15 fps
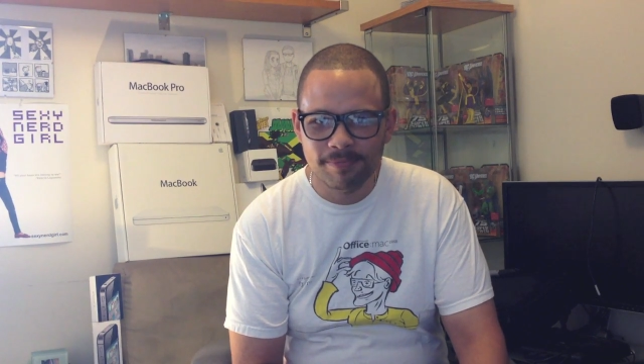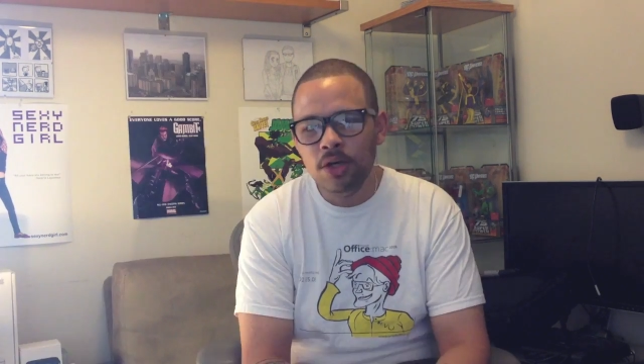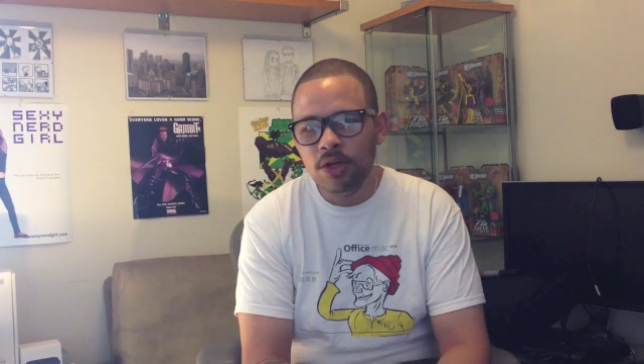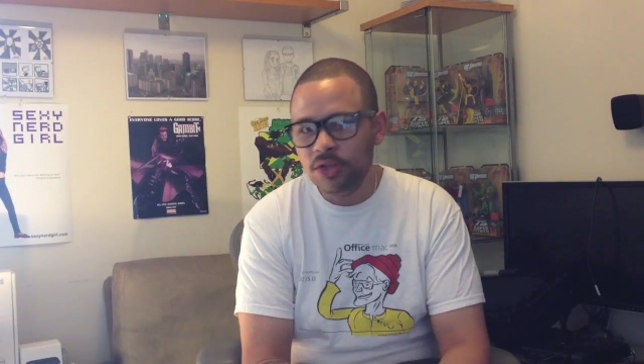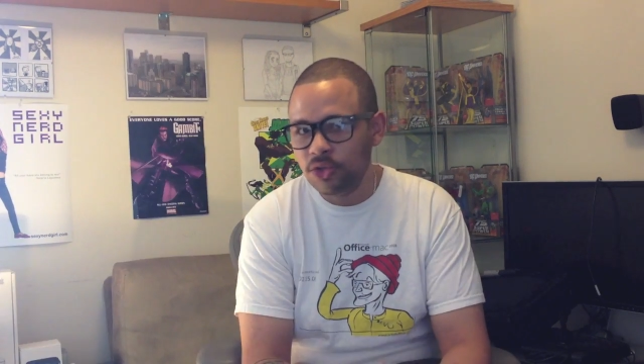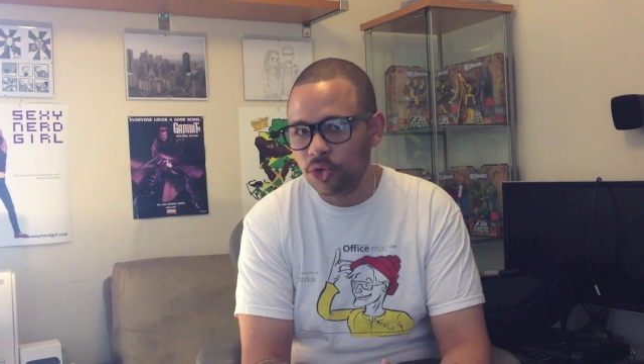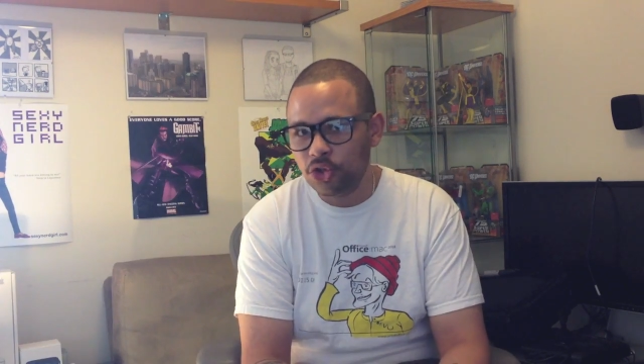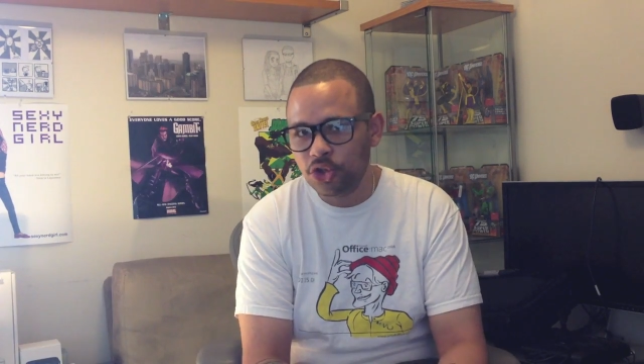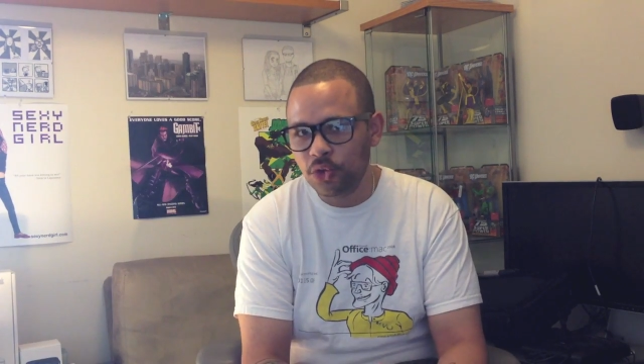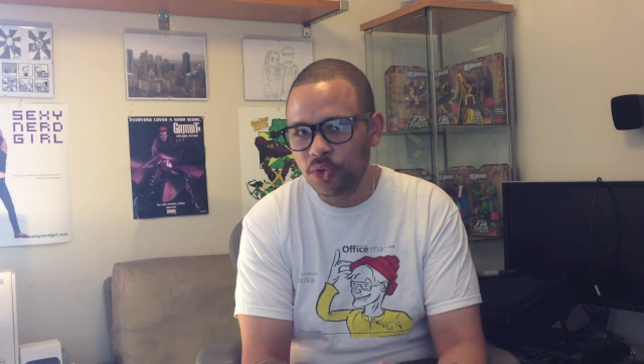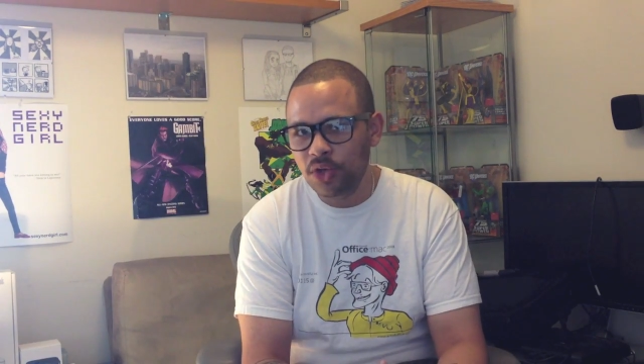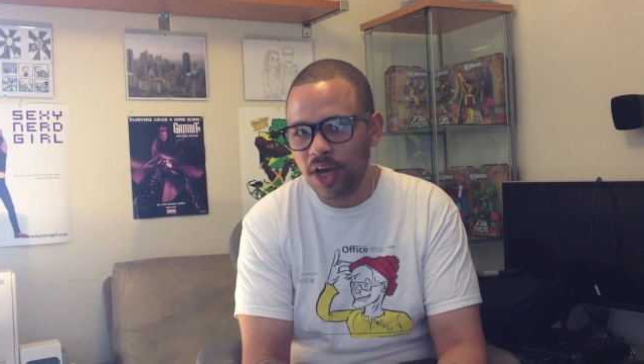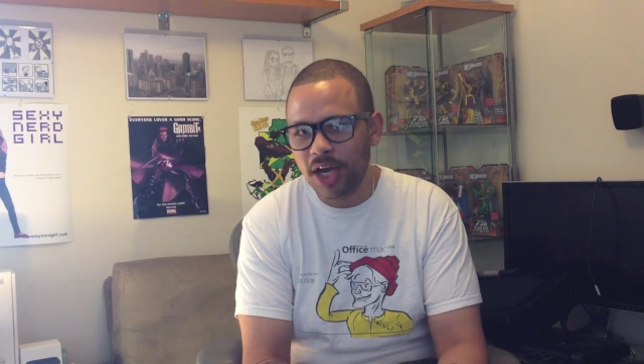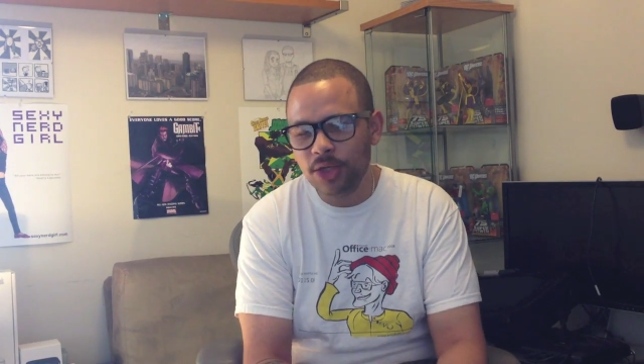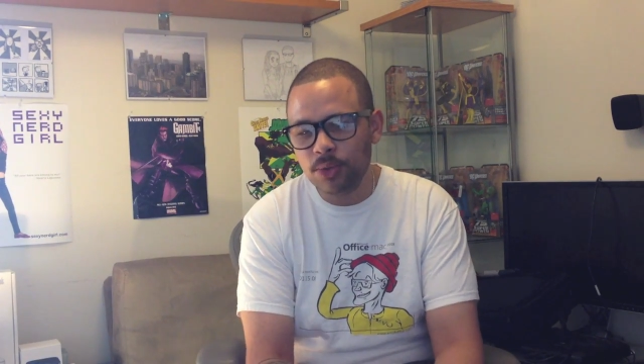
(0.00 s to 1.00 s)
So to show you
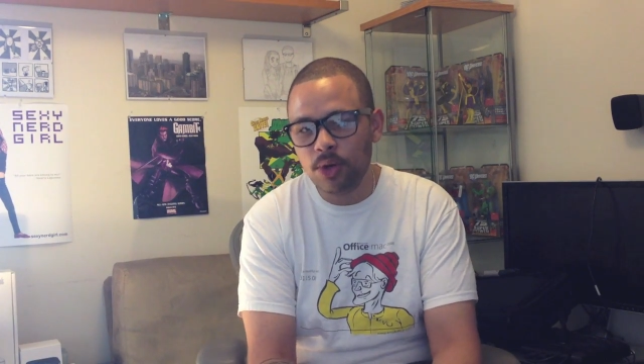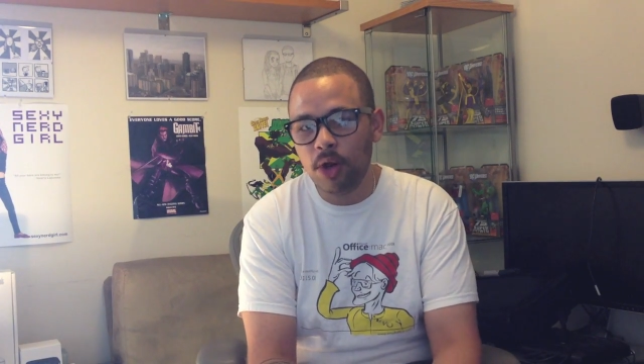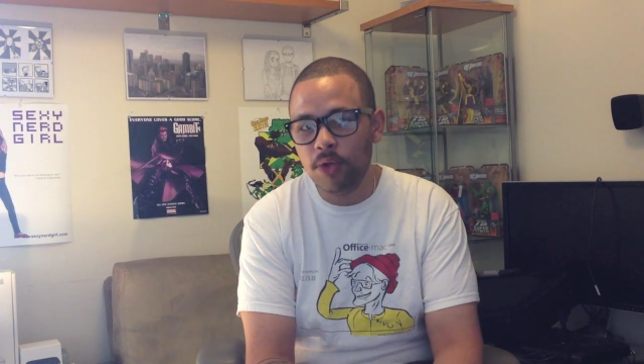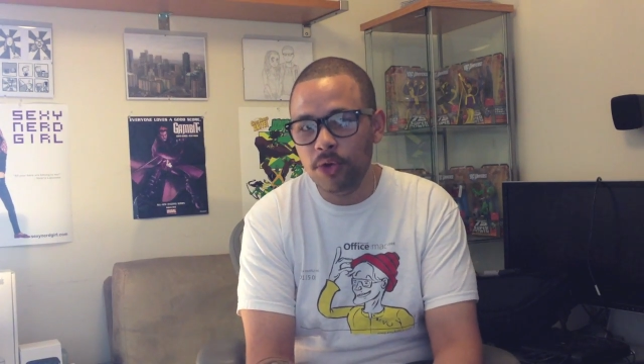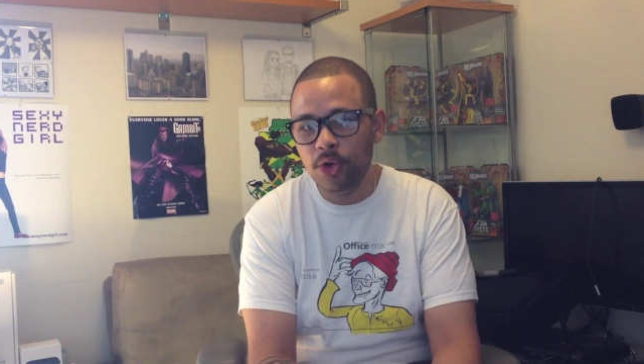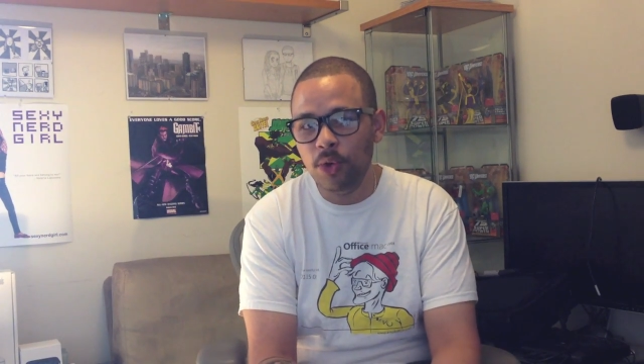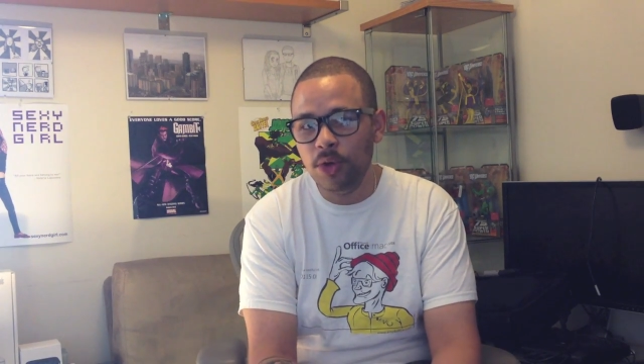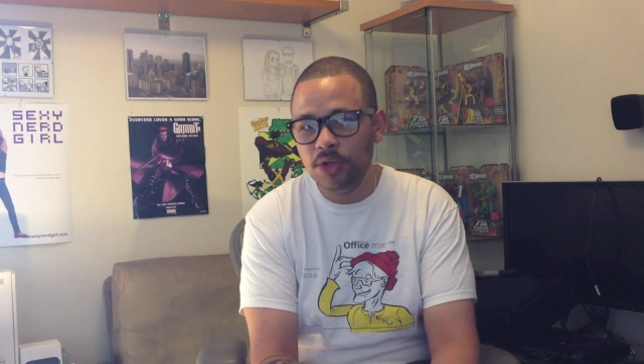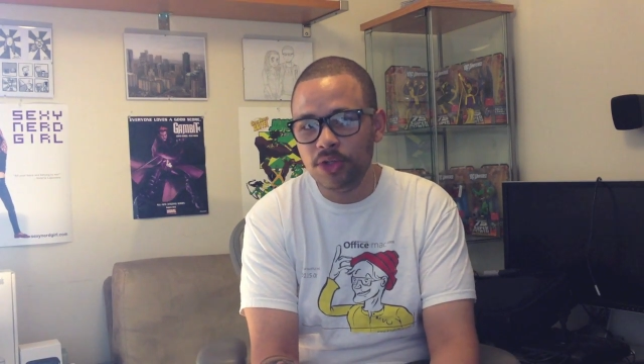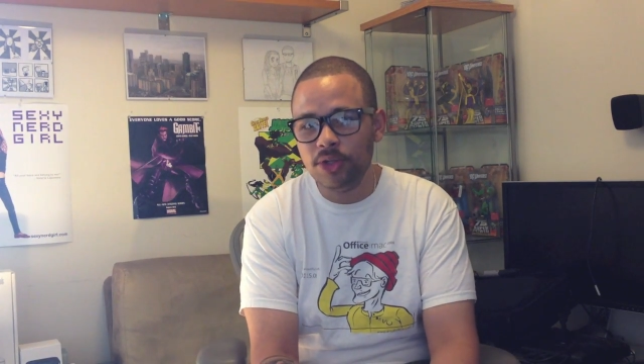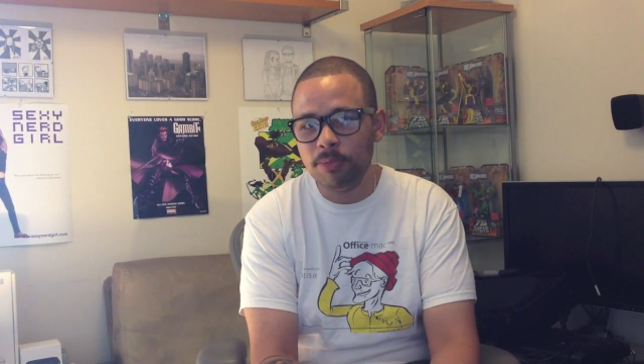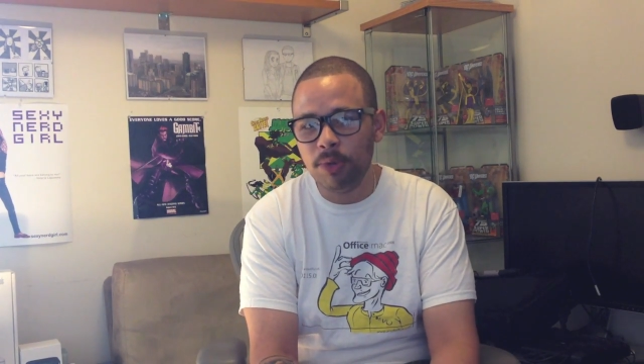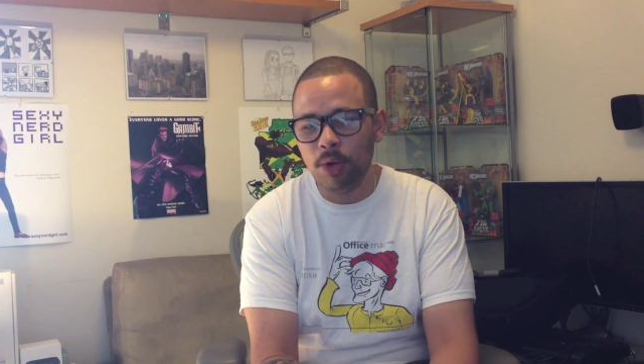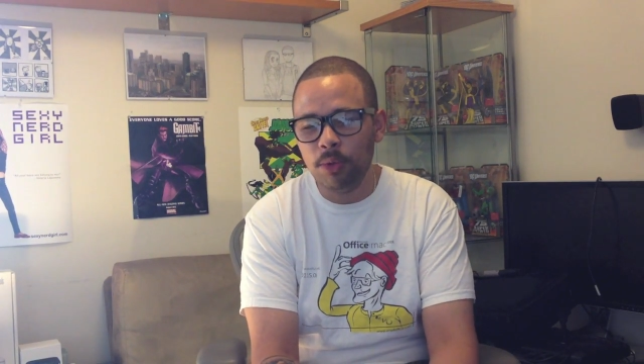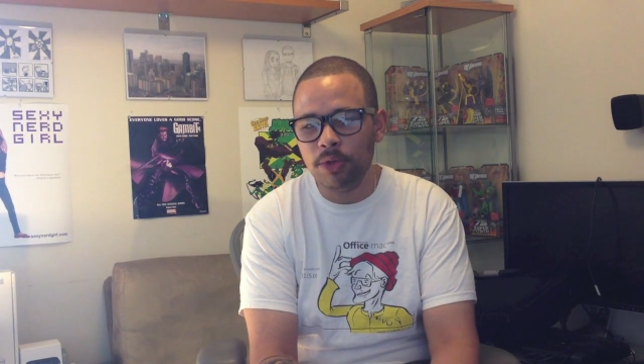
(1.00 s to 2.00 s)
guys what all the noise is
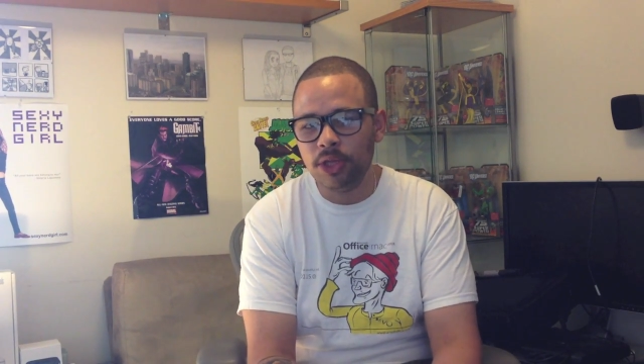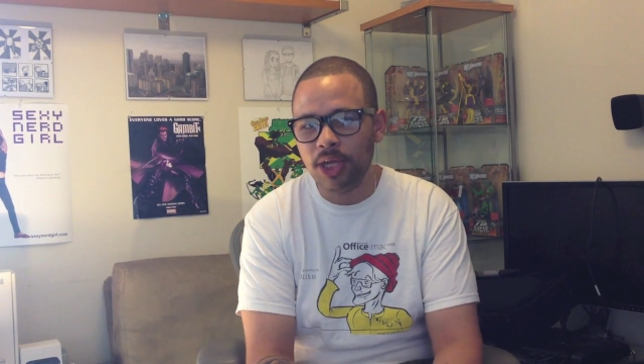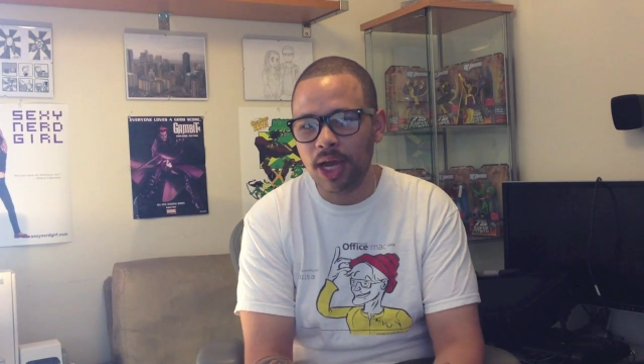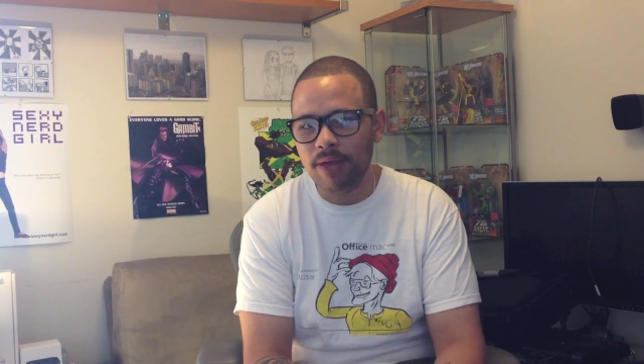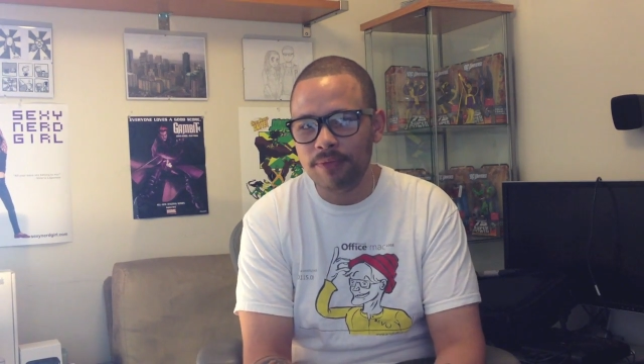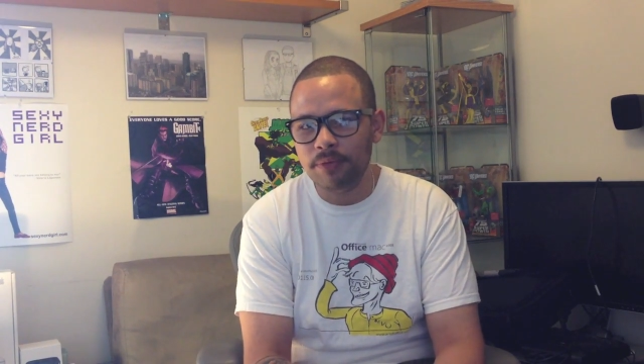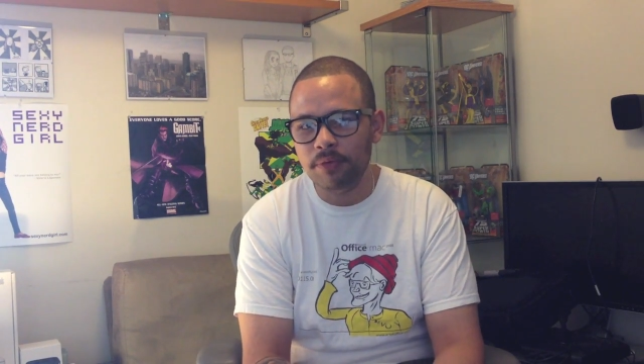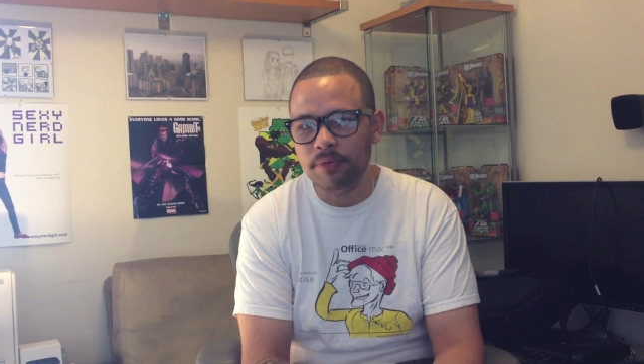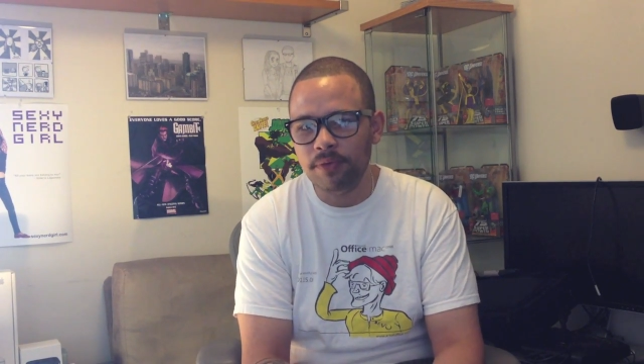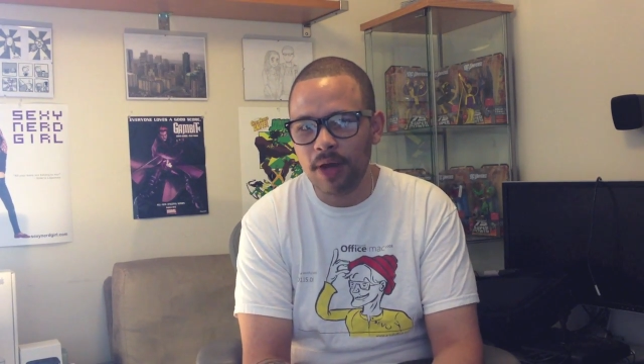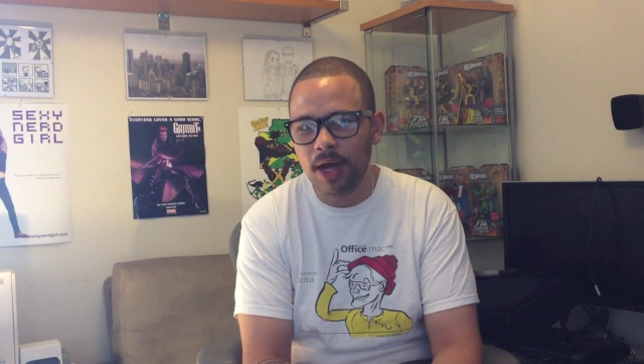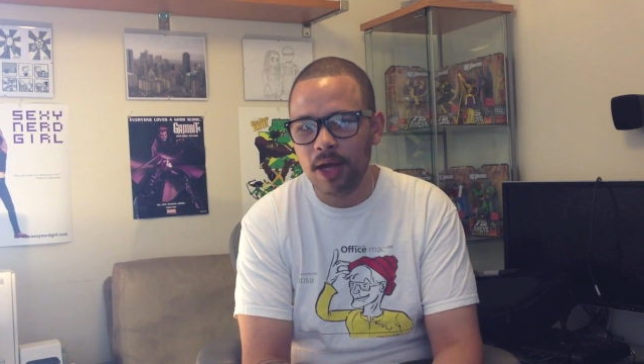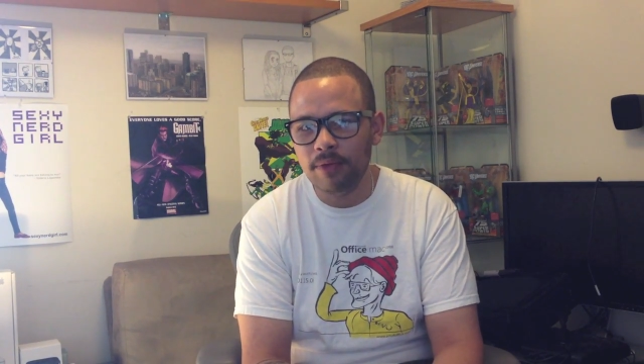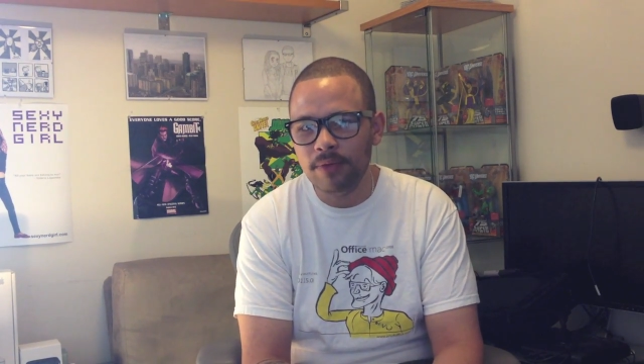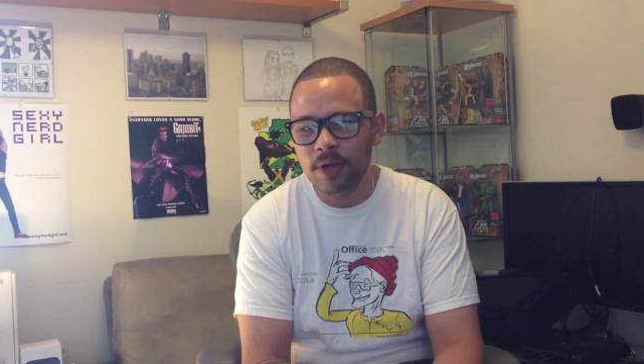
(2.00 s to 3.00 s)
about with the iPhone
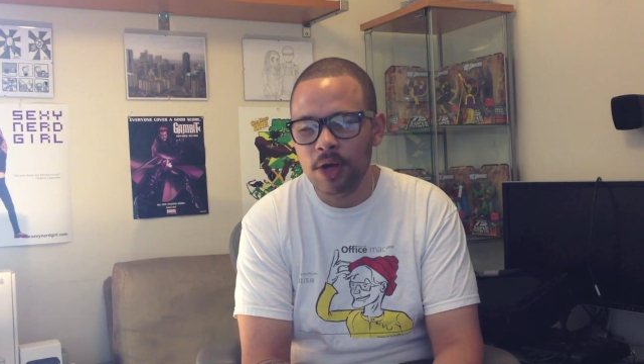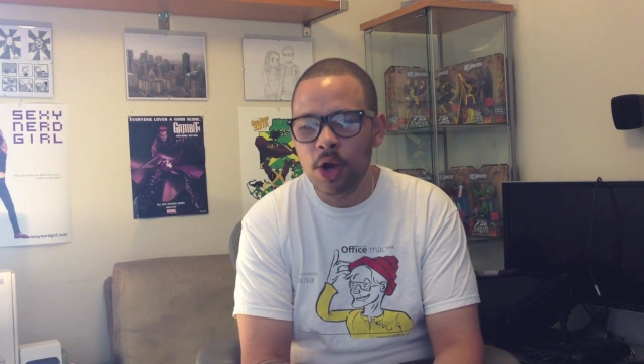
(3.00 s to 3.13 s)
5,